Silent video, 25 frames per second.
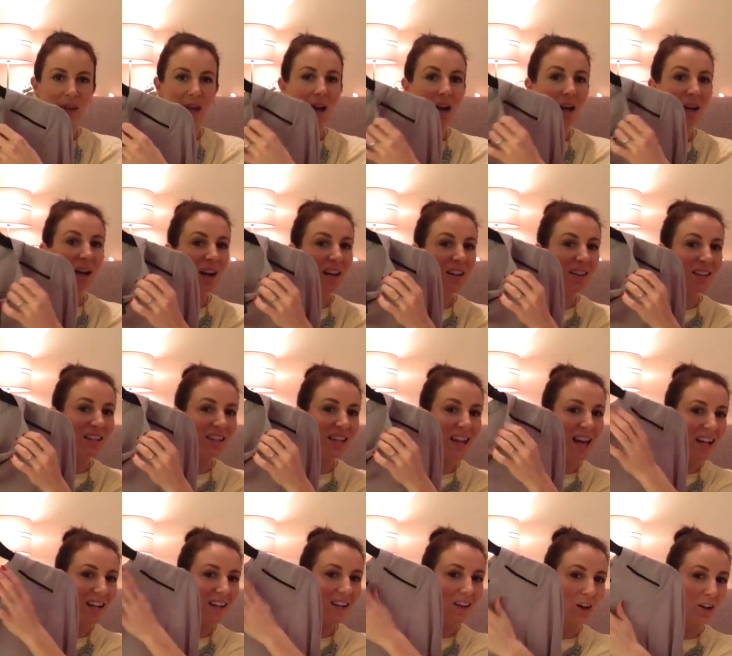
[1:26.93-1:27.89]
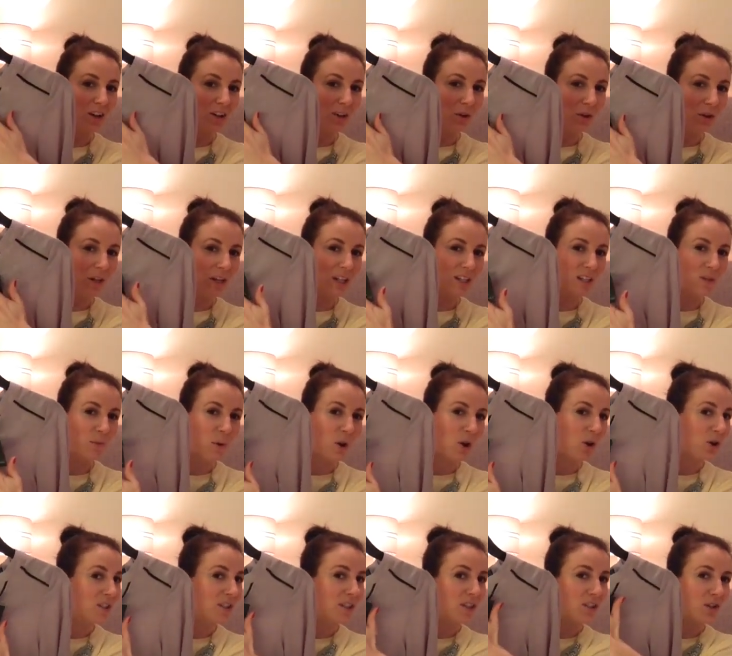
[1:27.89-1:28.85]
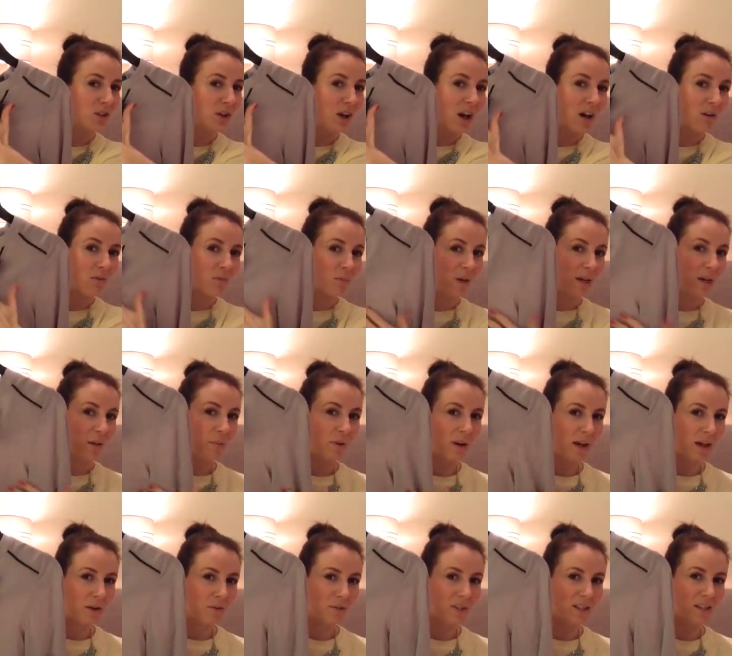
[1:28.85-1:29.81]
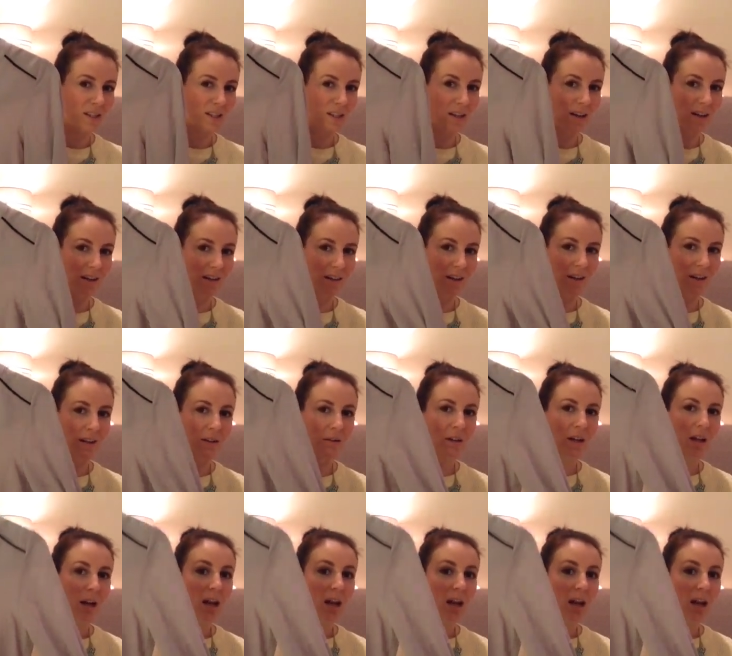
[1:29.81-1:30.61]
I like the neckline on it as well because I don't have many blouses like that.